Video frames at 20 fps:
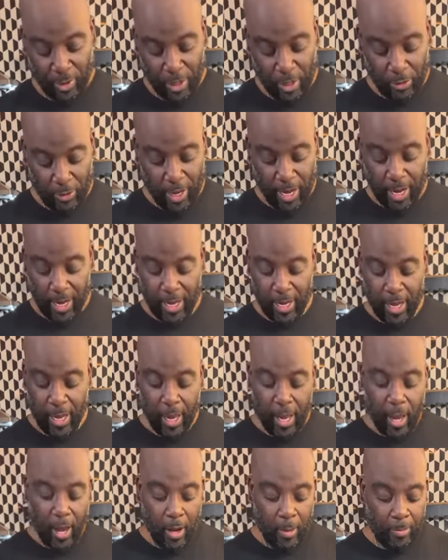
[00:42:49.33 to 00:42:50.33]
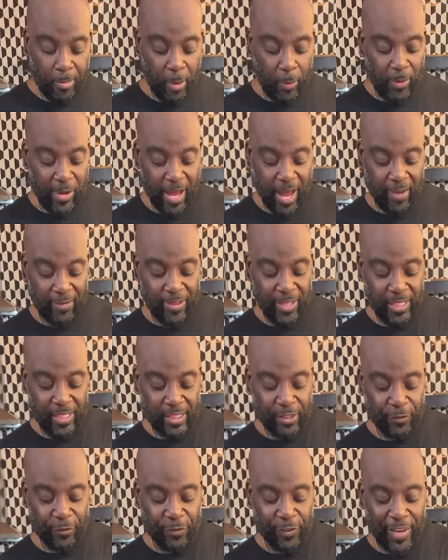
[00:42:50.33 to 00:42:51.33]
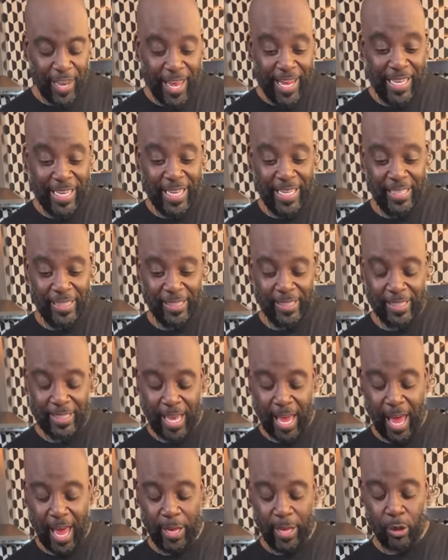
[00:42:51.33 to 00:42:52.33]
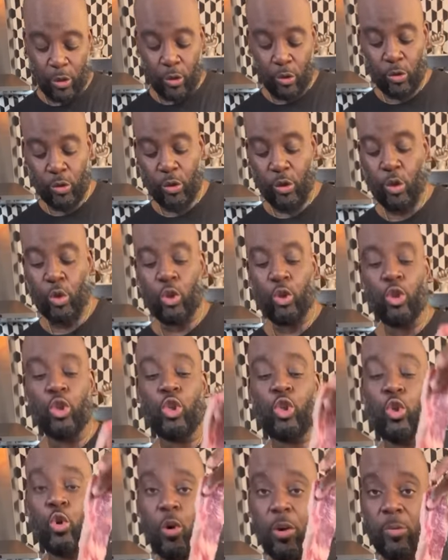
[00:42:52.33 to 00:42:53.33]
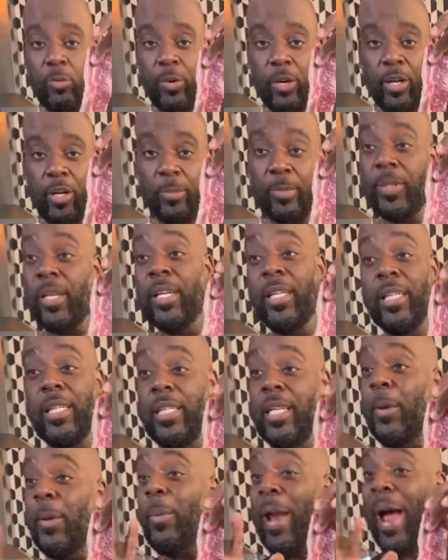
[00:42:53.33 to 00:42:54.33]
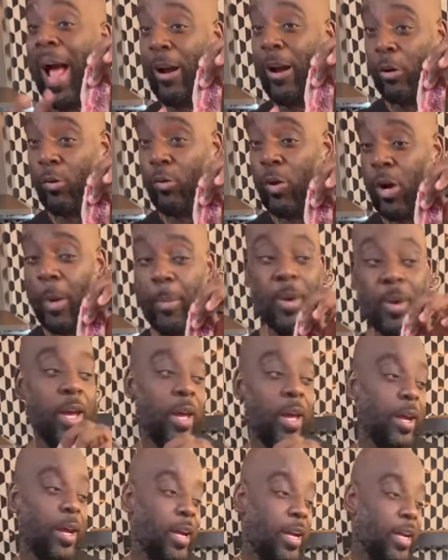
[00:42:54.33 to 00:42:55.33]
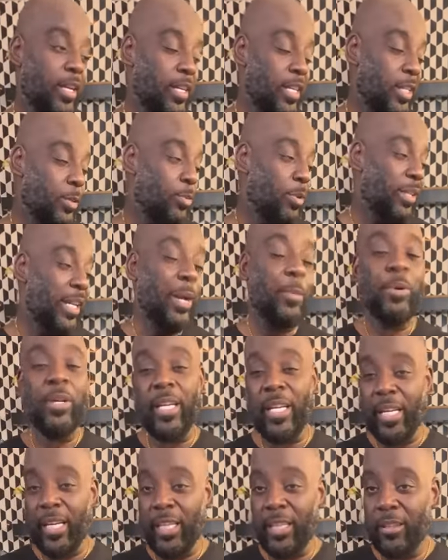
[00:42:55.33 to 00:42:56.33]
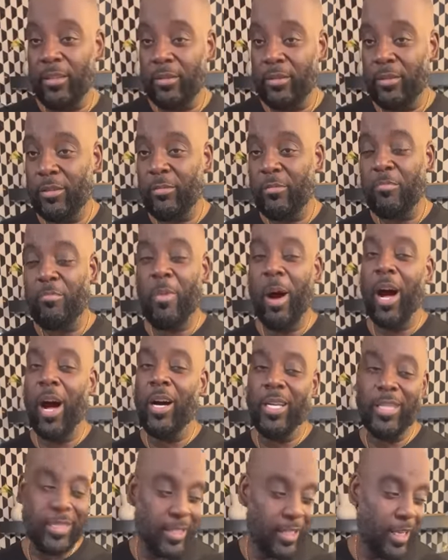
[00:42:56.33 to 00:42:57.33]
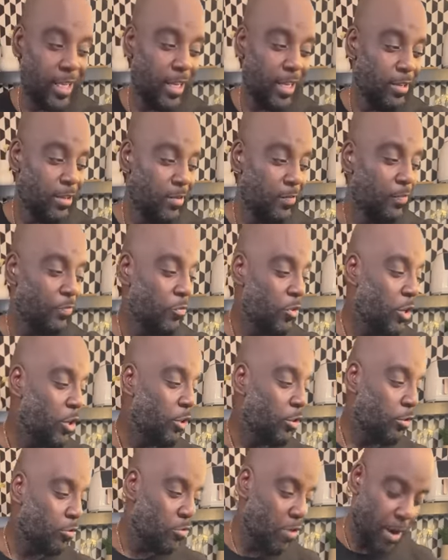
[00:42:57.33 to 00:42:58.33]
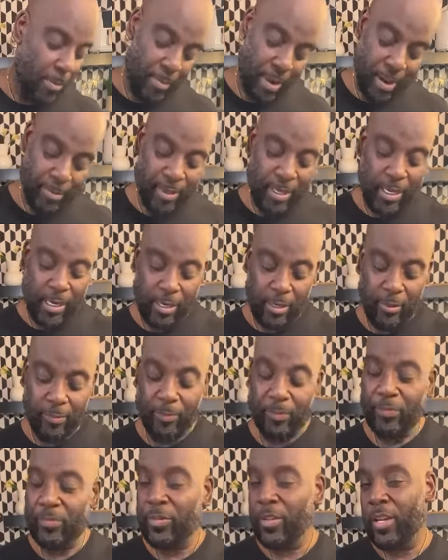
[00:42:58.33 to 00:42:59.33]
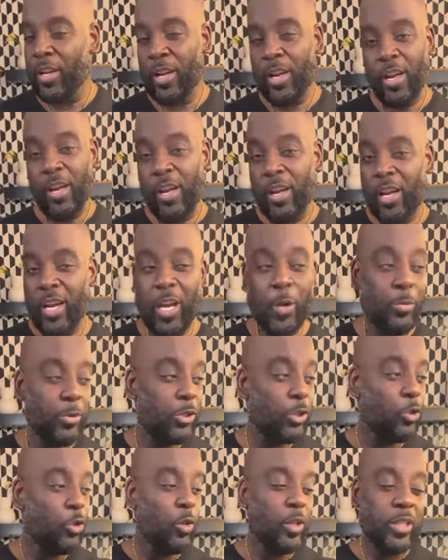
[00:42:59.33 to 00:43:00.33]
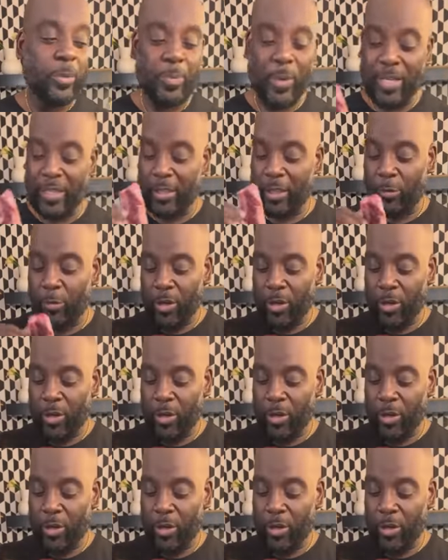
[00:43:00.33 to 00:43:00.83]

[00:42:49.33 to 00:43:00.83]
Okay, but we have these flanken style short ribs. This what I grew up, this what they would eat. My auntie, grandmama and them. It was too expensive.